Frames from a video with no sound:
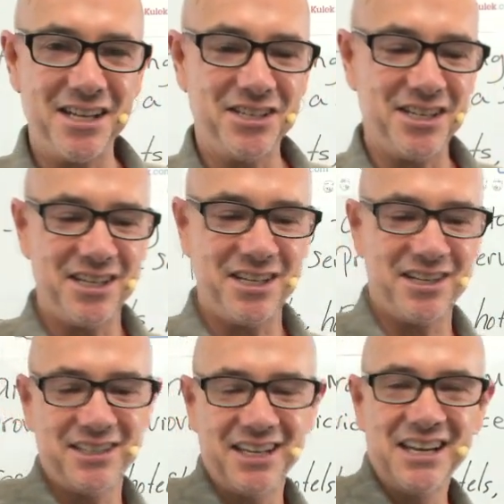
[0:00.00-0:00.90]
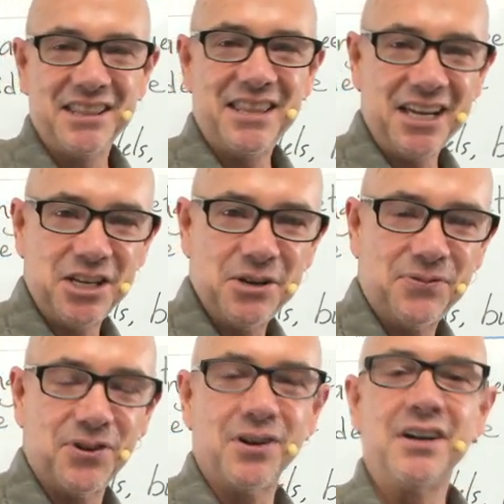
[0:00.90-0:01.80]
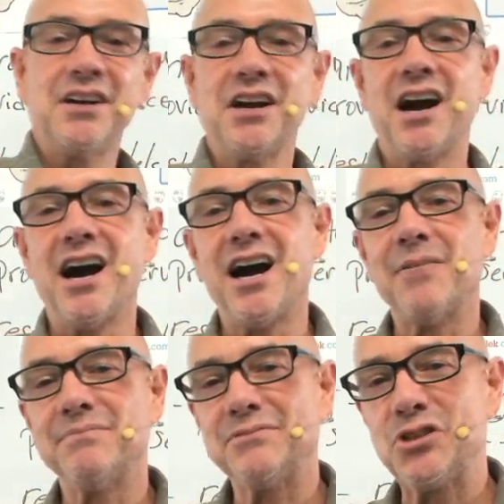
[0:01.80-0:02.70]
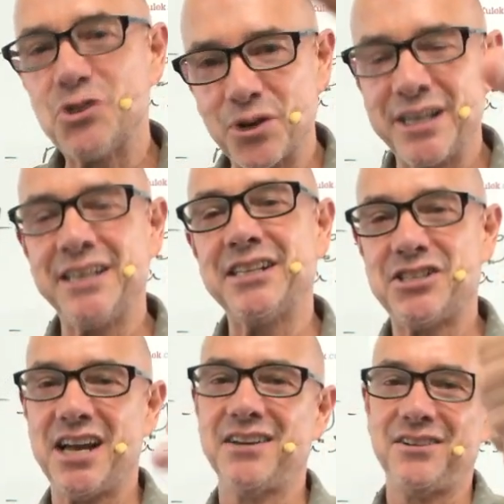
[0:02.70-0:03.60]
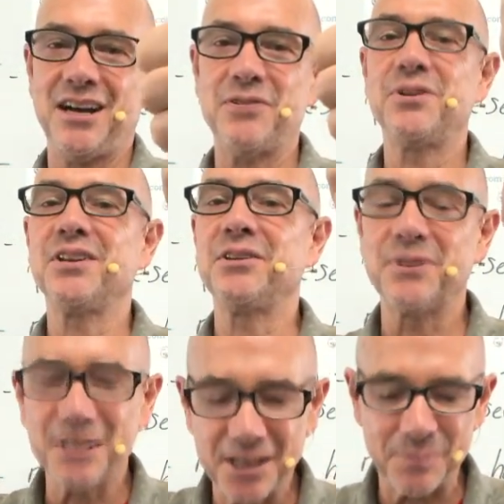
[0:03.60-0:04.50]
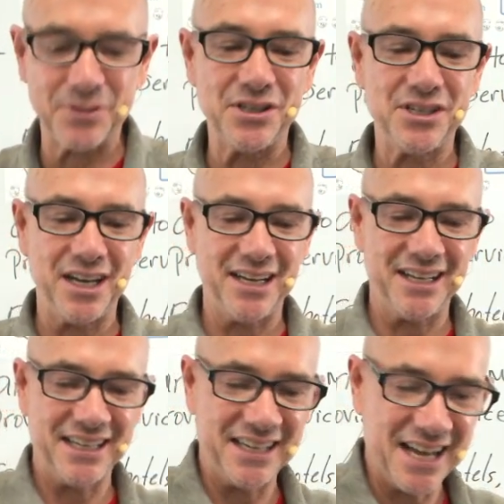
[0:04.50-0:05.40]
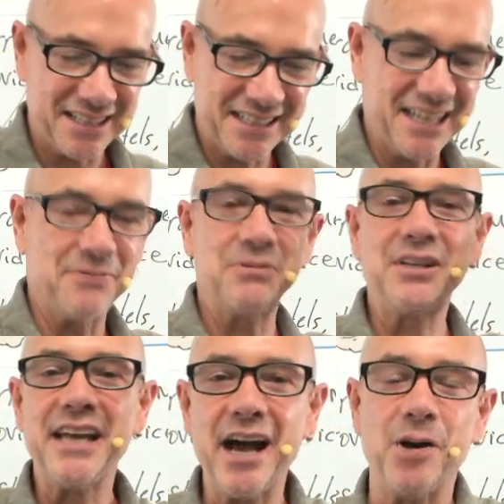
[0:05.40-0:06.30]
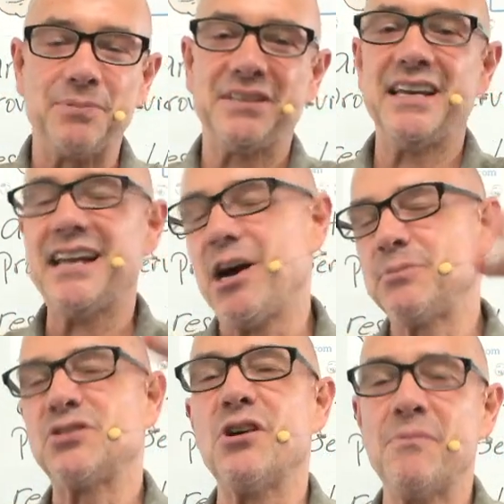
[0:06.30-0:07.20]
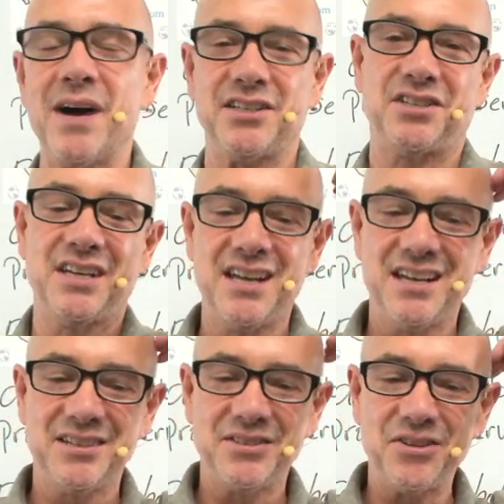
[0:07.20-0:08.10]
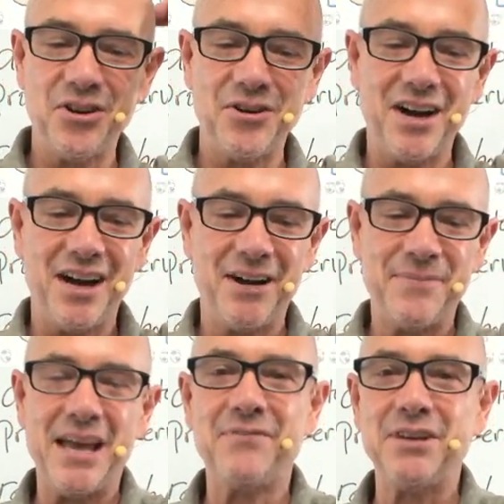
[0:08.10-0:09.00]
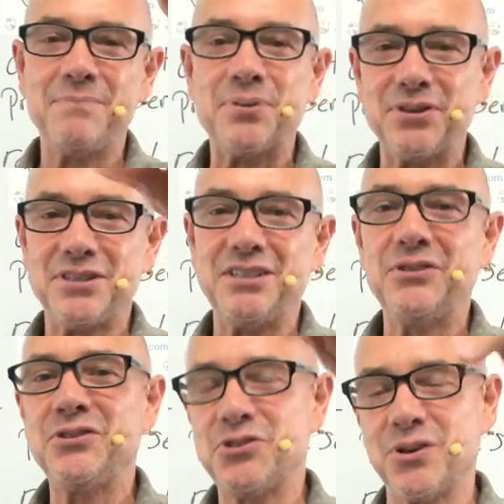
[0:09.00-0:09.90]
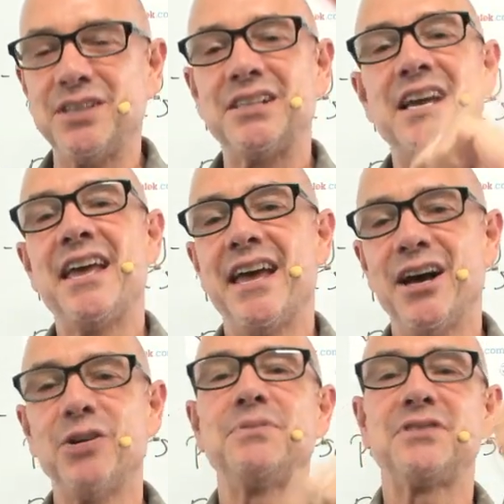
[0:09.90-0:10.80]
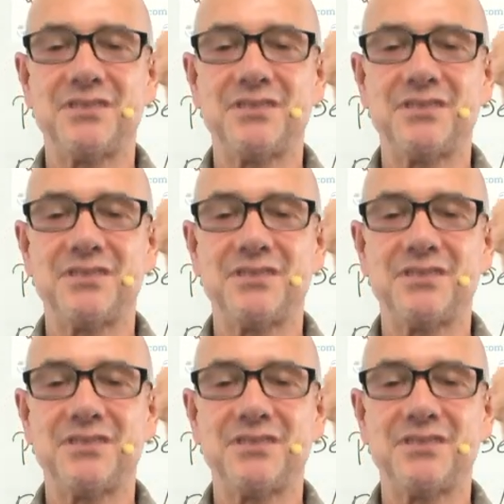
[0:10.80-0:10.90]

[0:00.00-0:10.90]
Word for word: cheers. Thank you for um, joining the channel. I really, really appreciate it. Yes, it really helps. It helps so much. So um, every person who joins helps